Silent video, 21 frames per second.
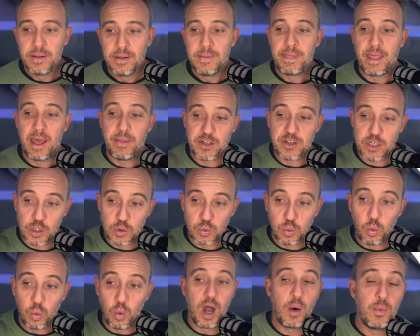And this is
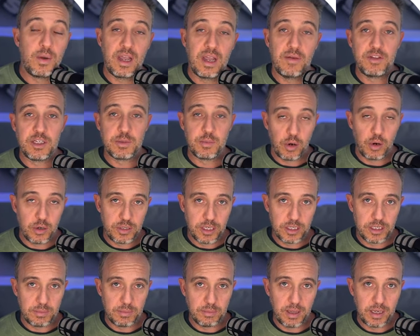why we have this
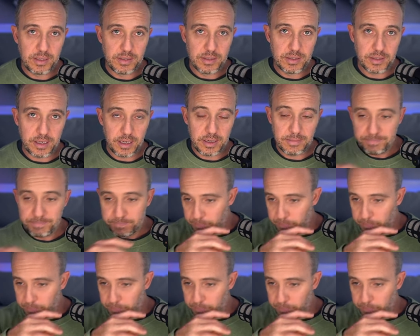process in place. Okay.